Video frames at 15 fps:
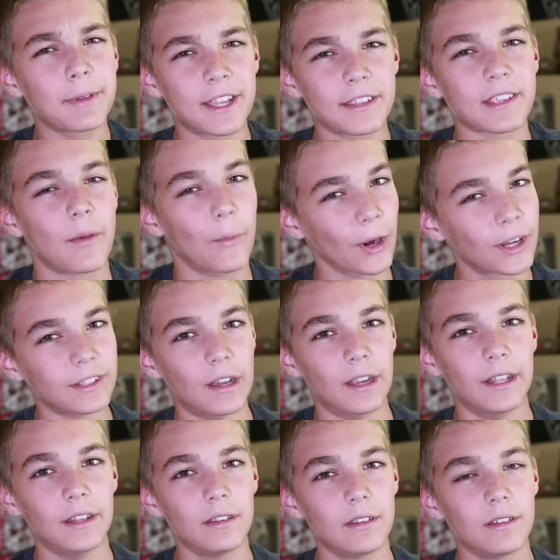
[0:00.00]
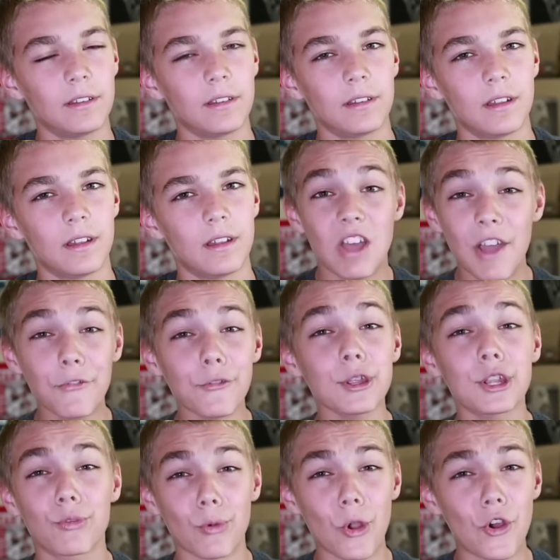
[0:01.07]
because I worked on it.
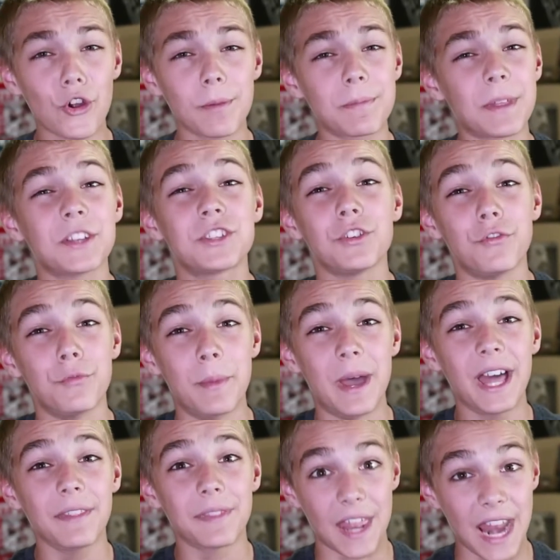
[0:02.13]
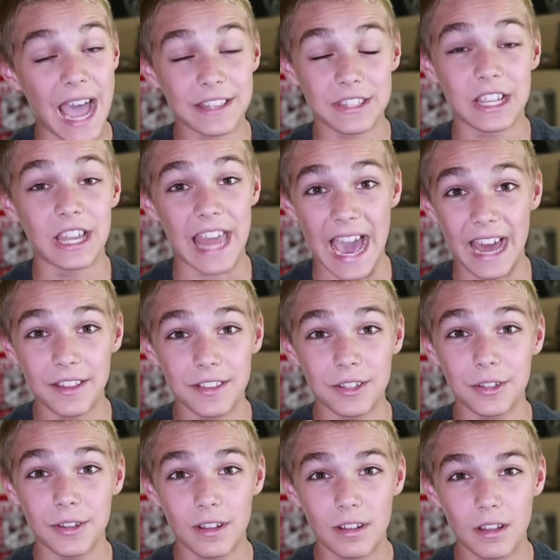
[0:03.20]
Every grown up that you've met that has a good
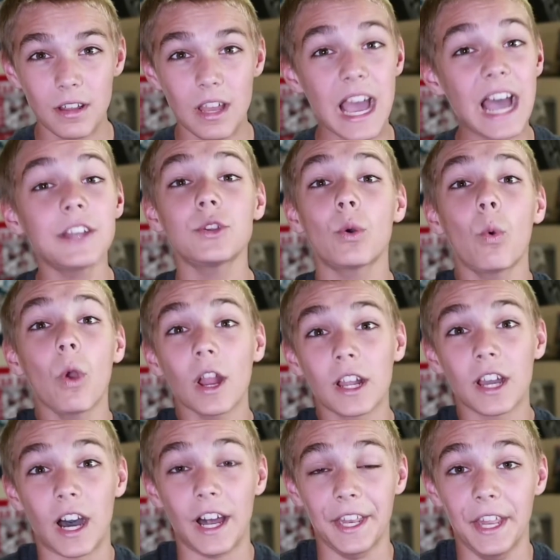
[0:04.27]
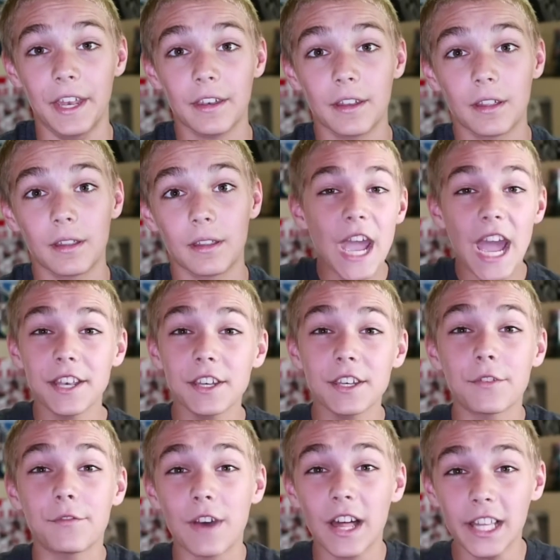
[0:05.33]
attitude had to work on it. They had to
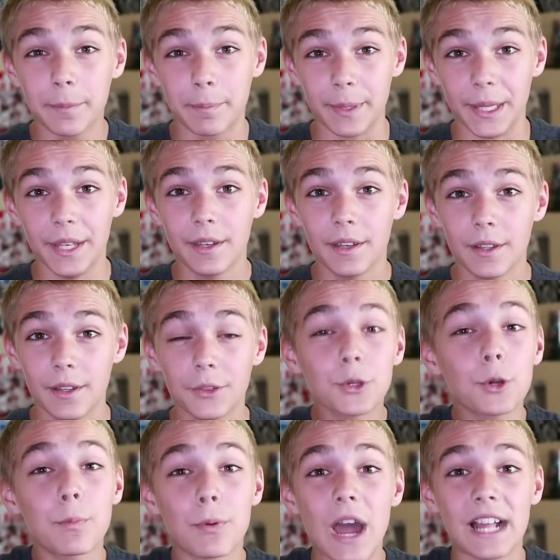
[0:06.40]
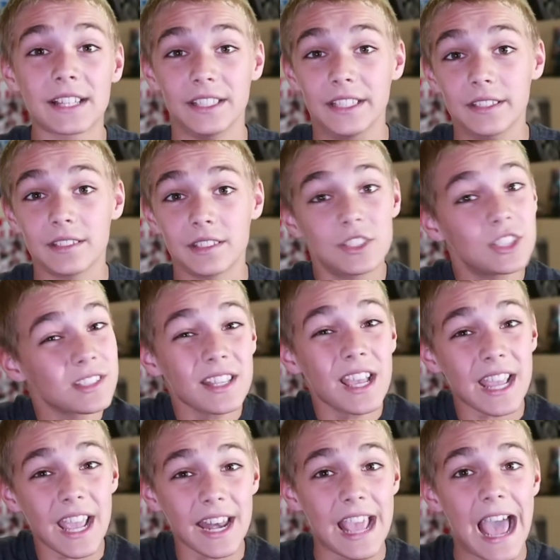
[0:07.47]
develop it through practice, just
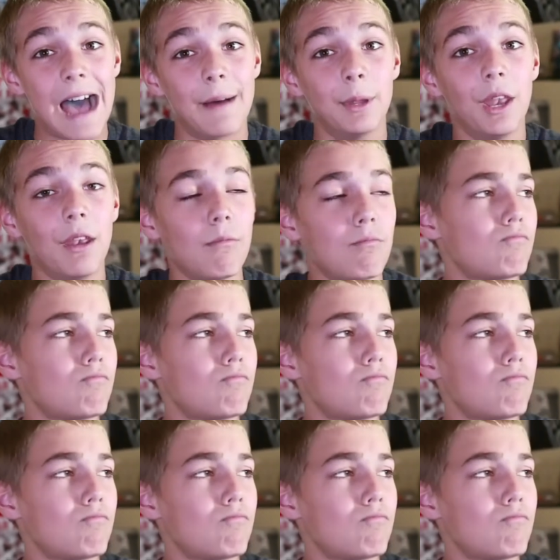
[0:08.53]
like any habit.